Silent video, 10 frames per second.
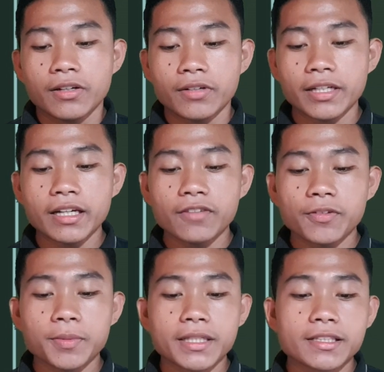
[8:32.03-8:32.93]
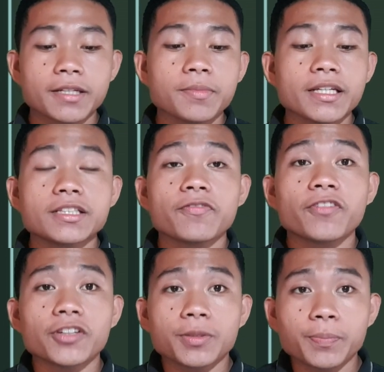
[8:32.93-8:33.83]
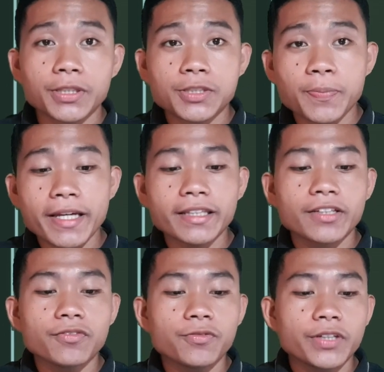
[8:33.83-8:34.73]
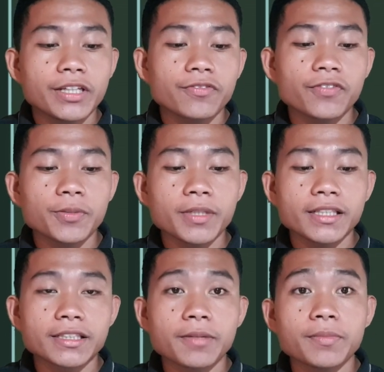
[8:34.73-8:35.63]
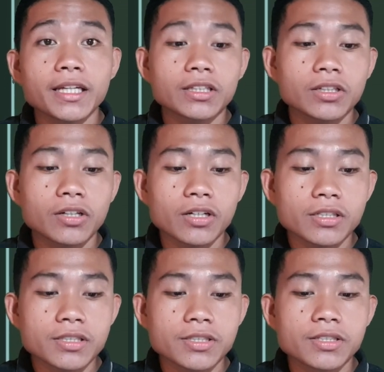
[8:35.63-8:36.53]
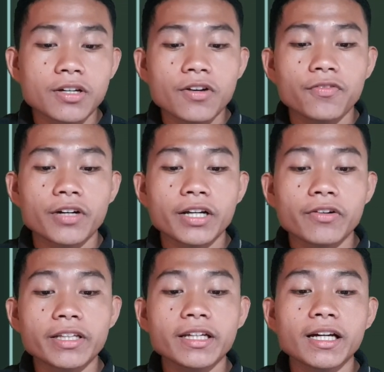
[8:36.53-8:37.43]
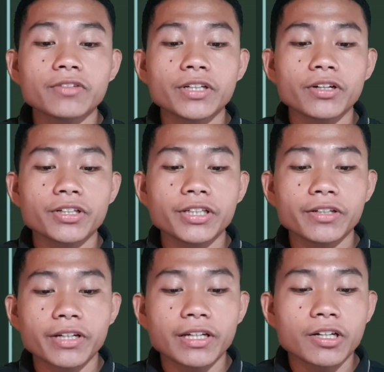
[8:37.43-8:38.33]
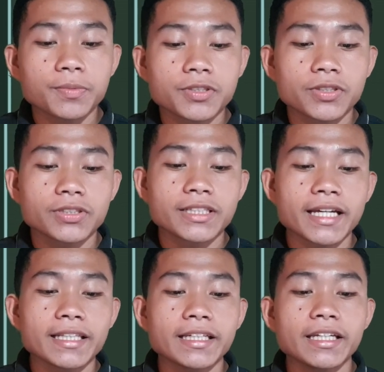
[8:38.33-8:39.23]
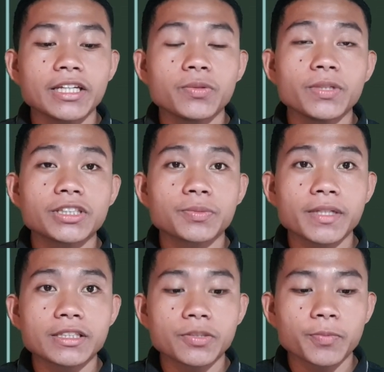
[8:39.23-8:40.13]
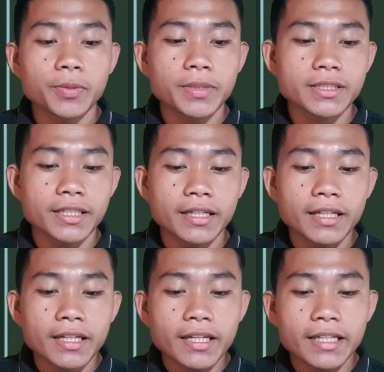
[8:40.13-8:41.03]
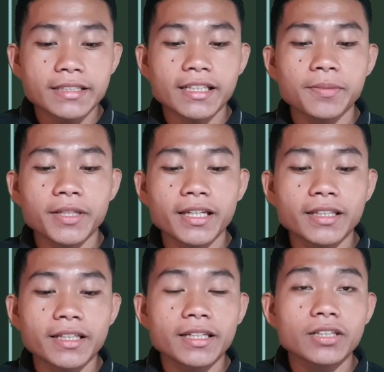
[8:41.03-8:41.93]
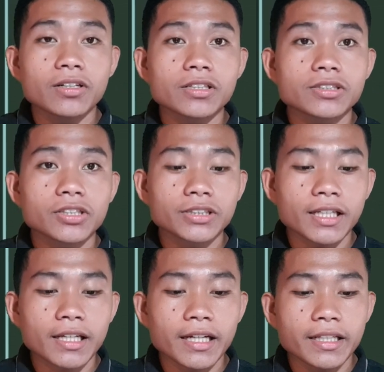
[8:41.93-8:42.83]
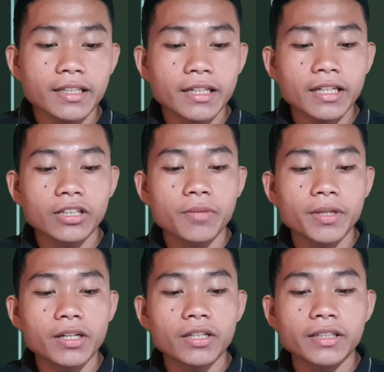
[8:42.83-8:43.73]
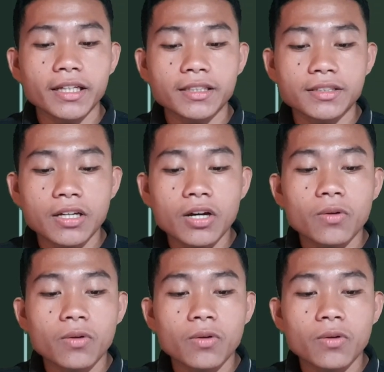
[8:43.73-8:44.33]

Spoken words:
Radical feminism is a perspective within feminism that calls for a radical reordering of society in which male supremacy is eliminated in all social and economic contexts.